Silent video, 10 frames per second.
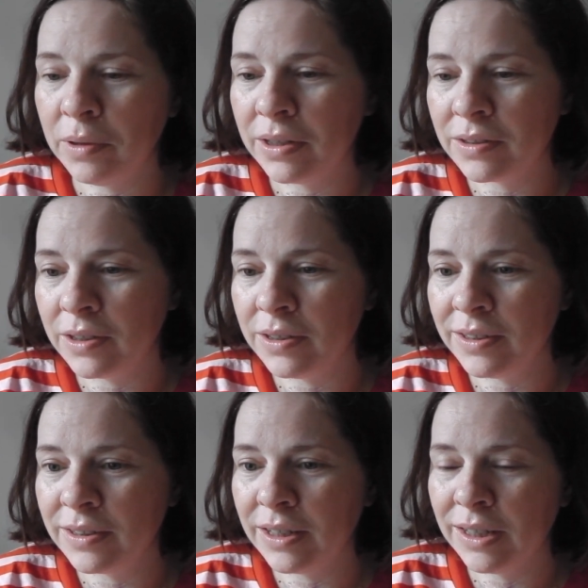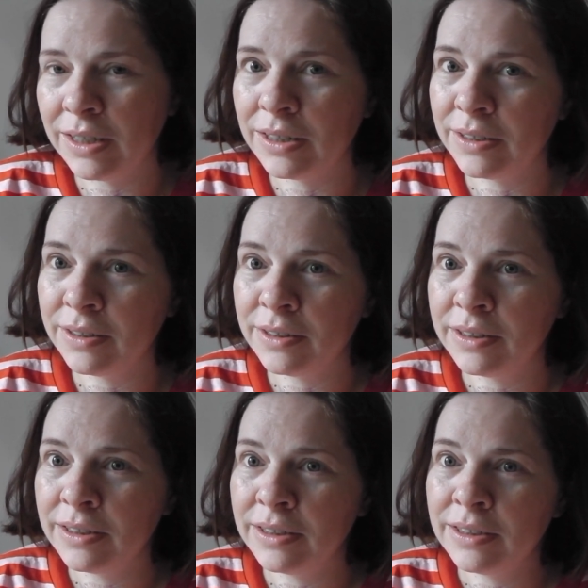That's good, isn't it?
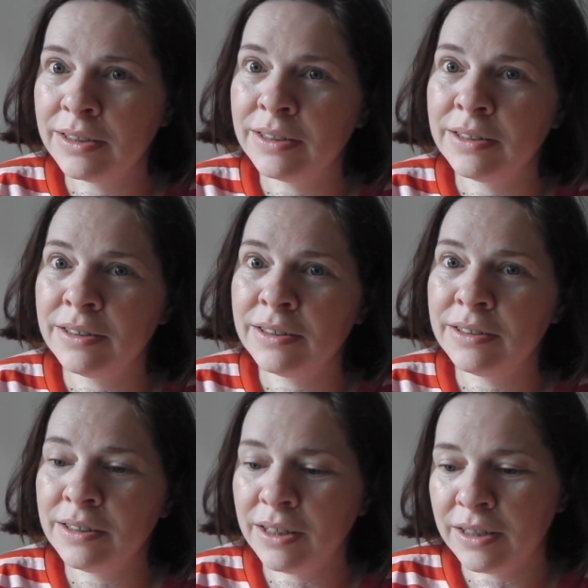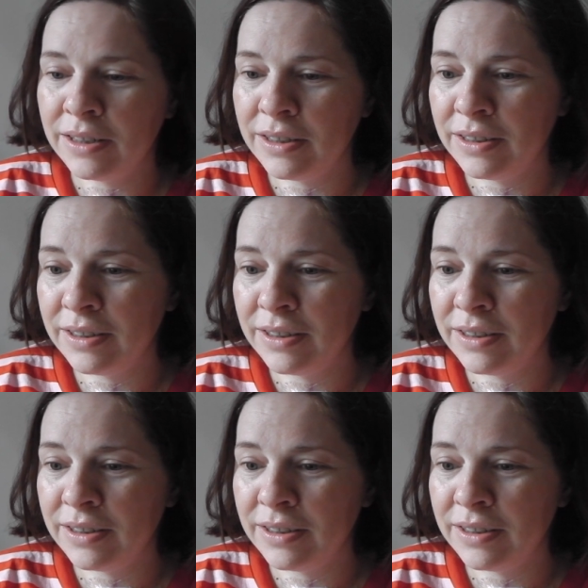Yeah.